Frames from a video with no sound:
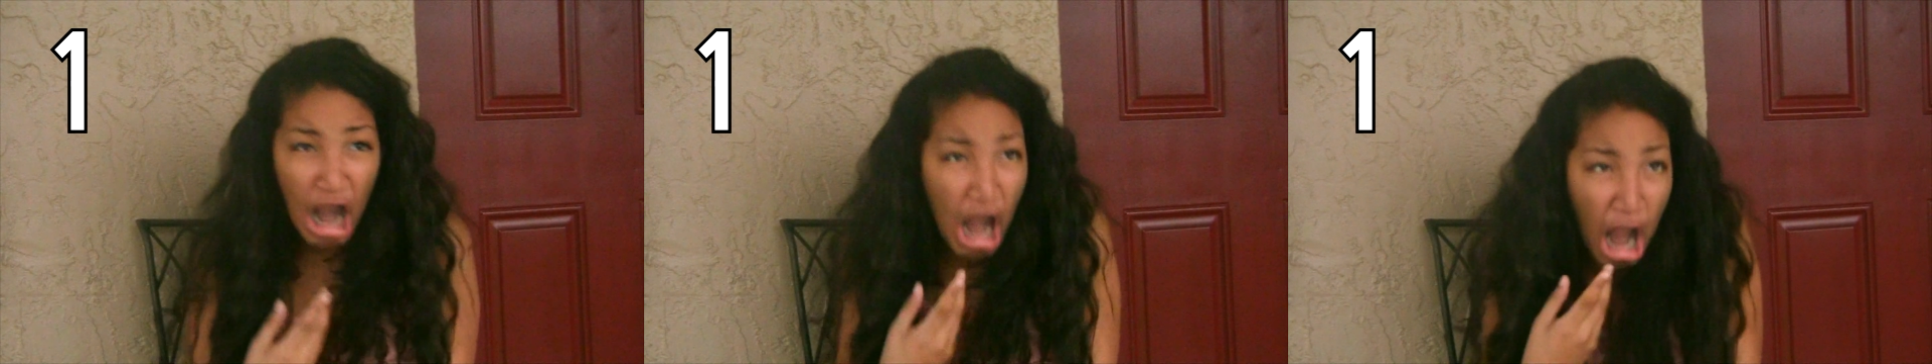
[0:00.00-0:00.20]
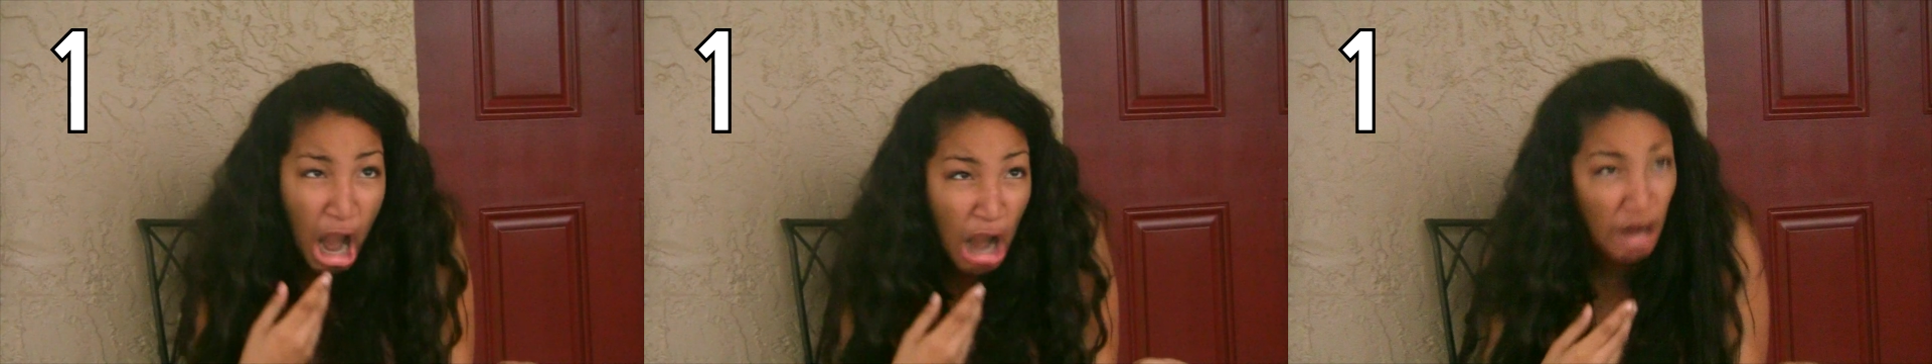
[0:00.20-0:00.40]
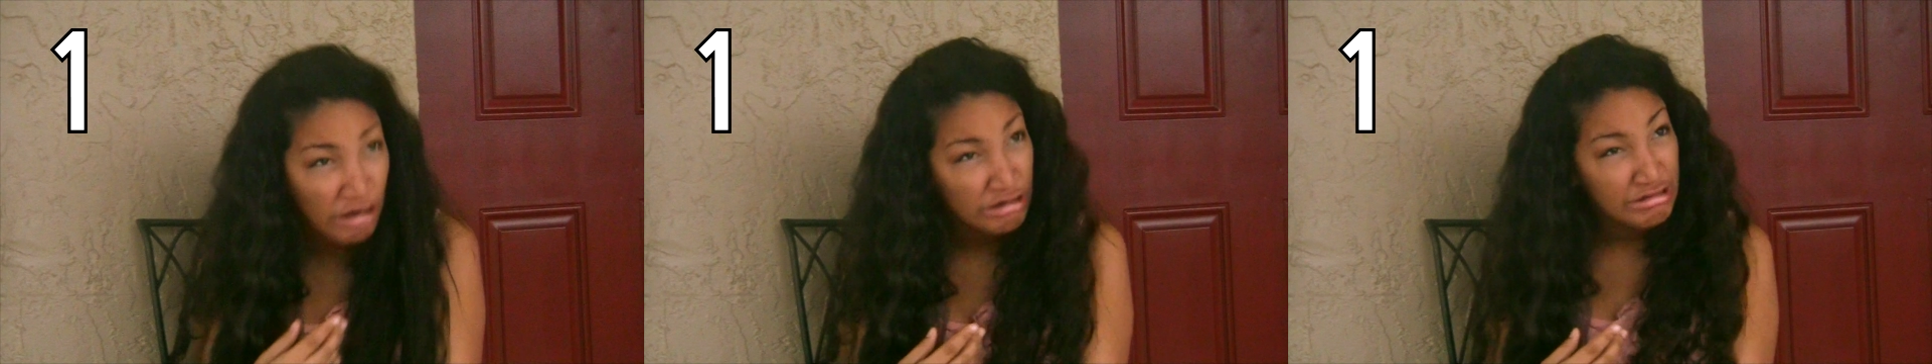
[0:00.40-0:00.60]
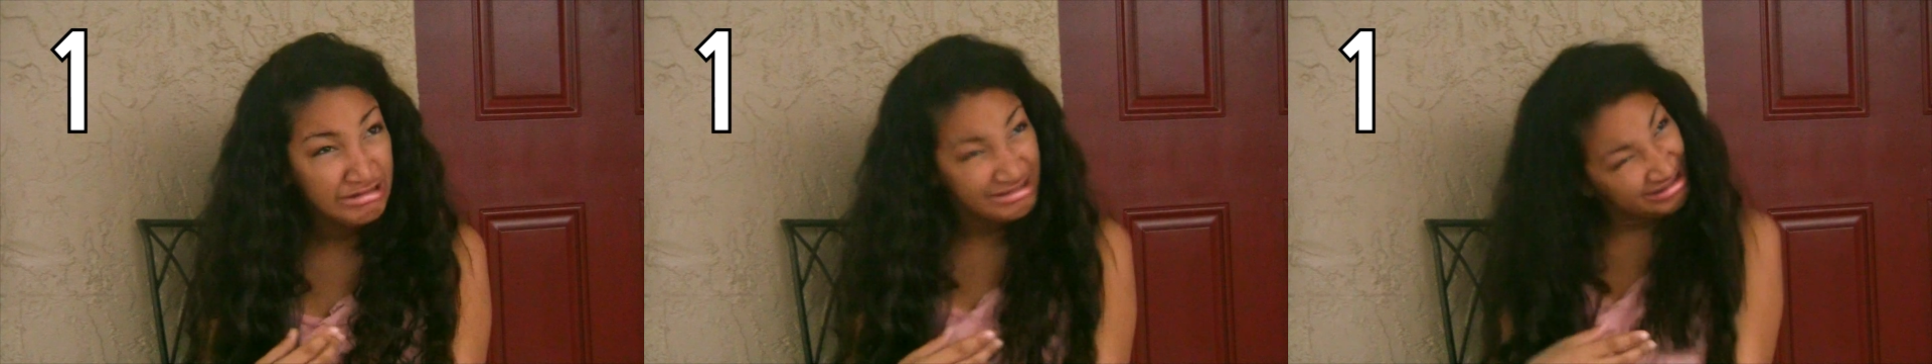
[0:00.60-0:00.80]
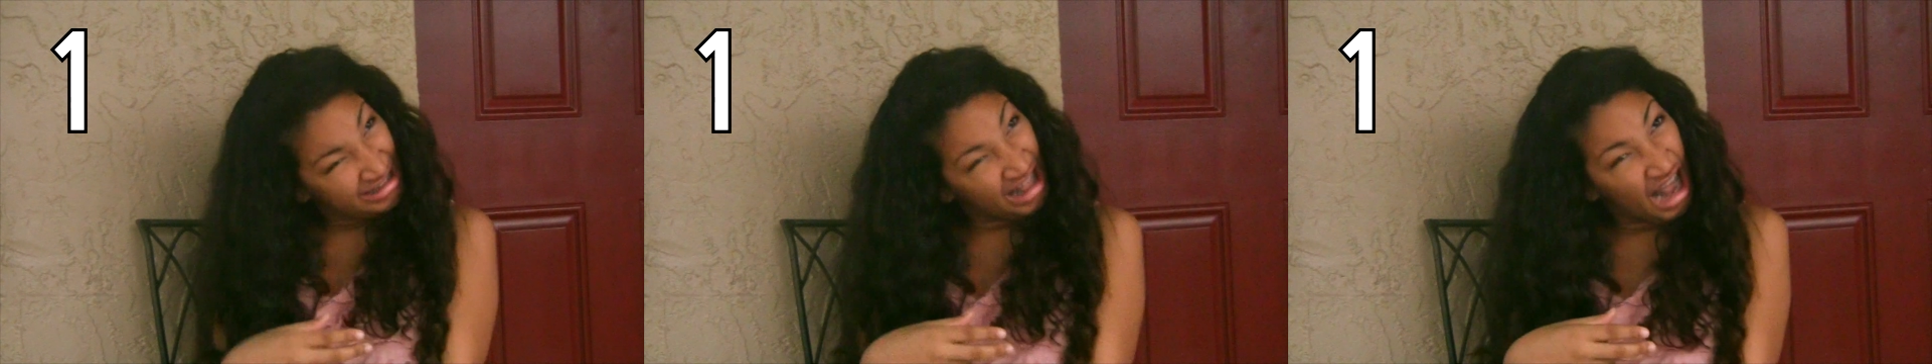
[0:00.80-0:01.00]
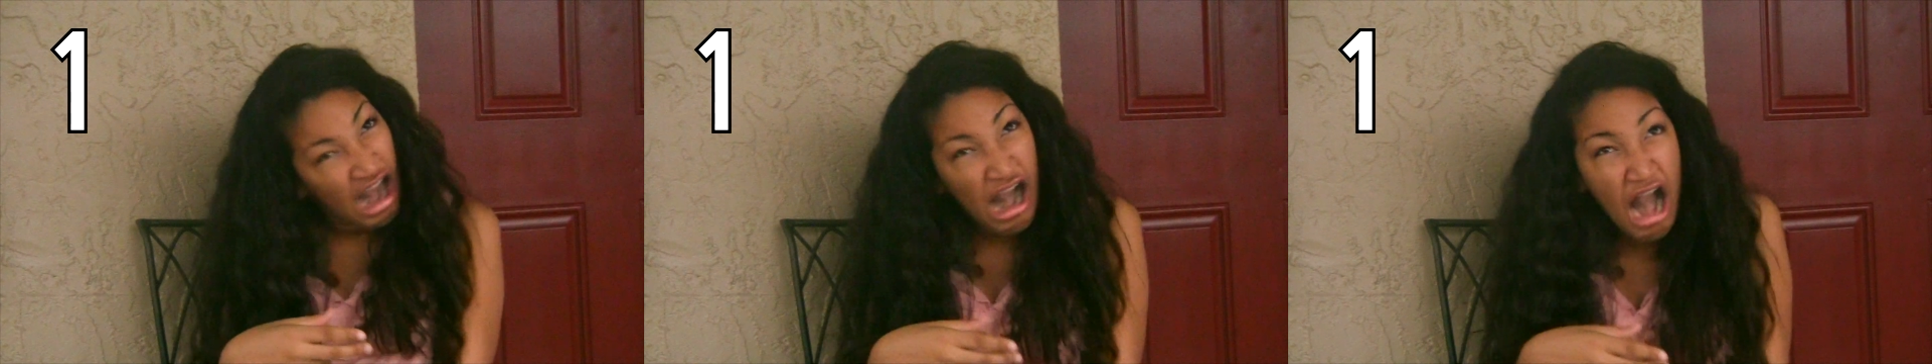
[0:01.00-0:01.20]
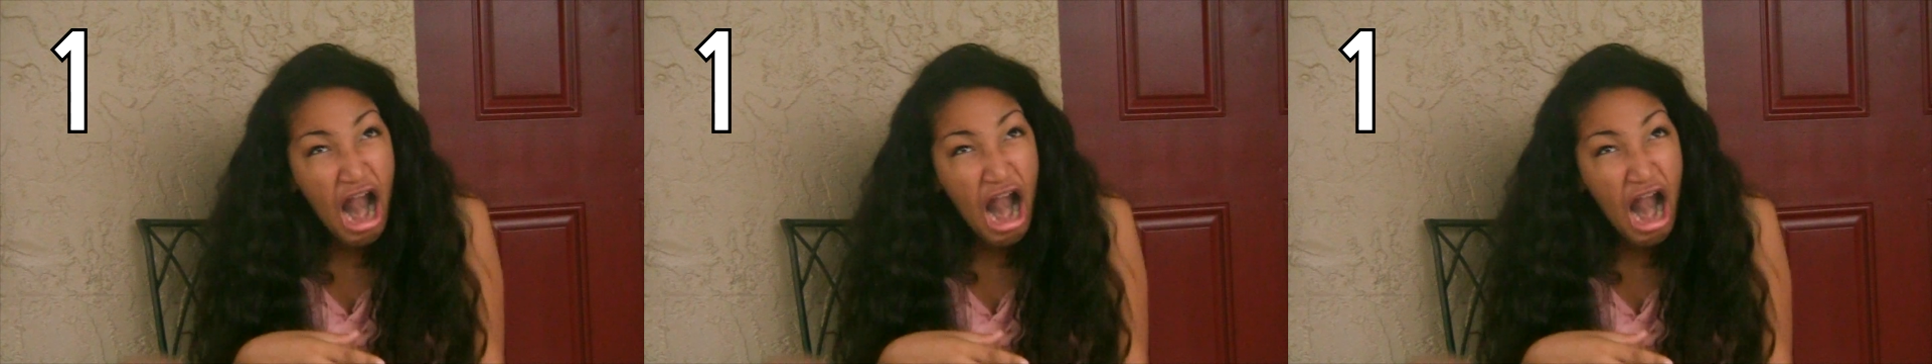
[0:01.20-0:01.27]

where did my aunt just go?